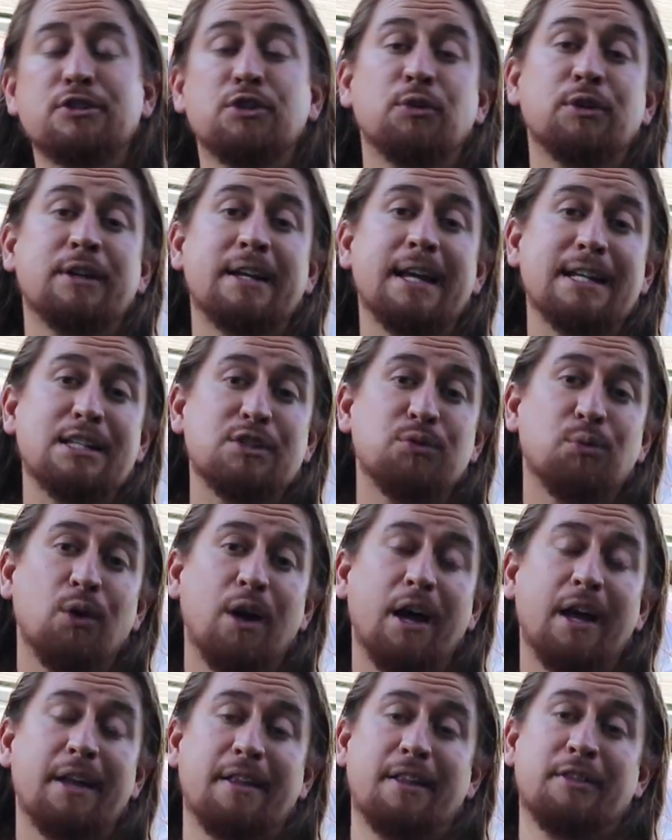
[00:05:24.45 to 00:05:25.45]
so guess
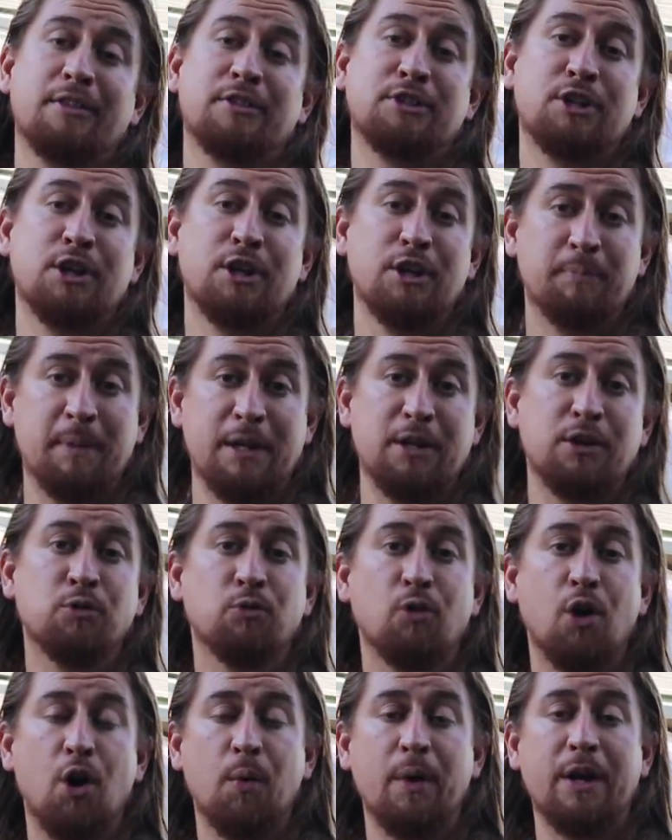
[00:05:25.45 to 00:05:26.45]
what is gonna be
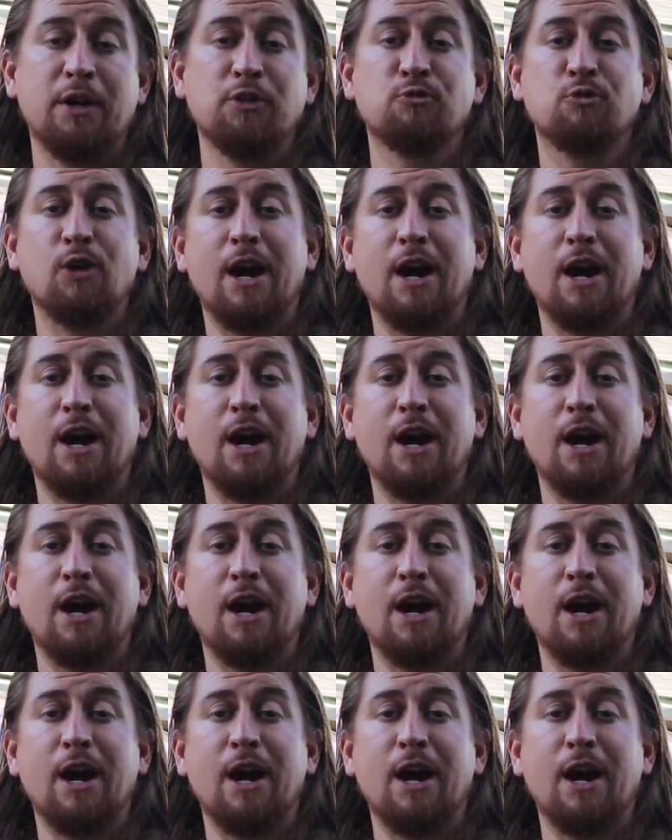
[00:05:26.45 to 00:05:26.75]
growing